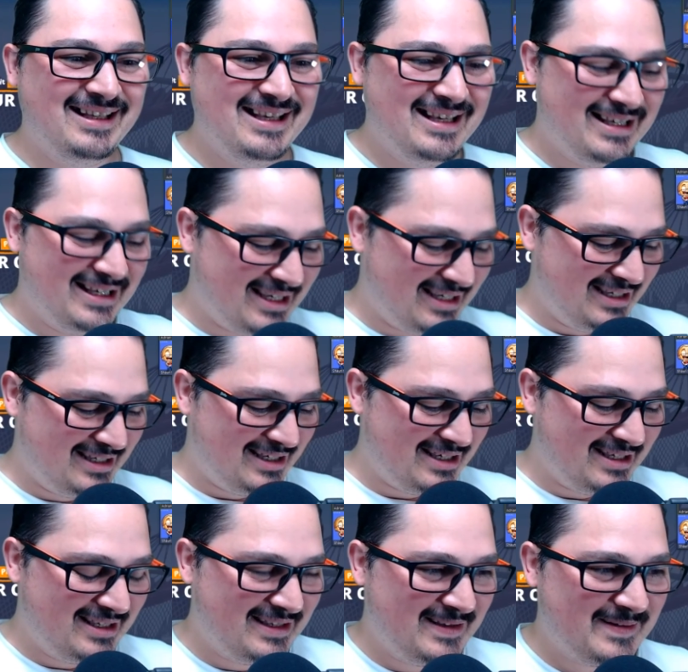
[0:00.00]
Yeah, it took us a
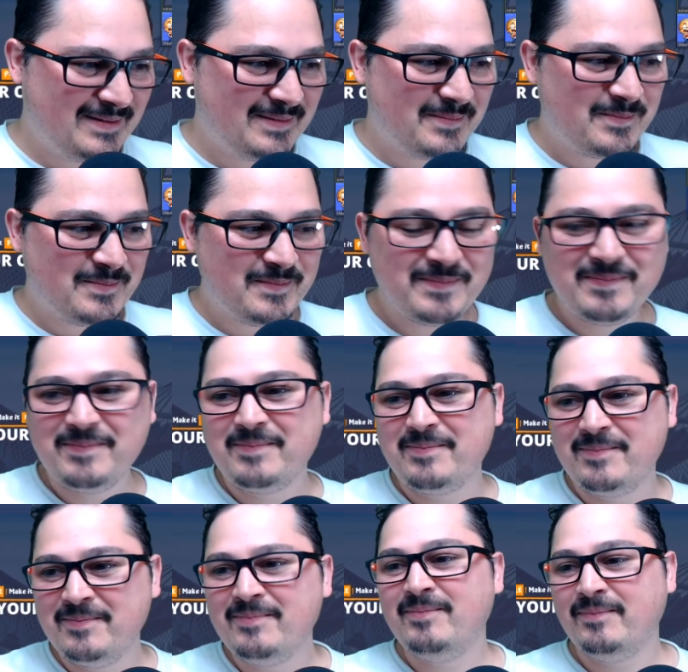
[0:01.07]
while to get into the habit of
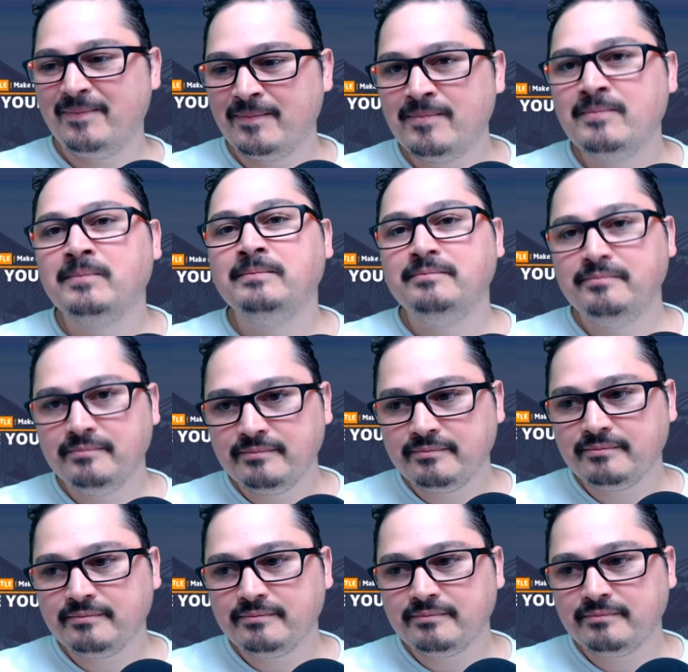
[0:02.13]
just working straight from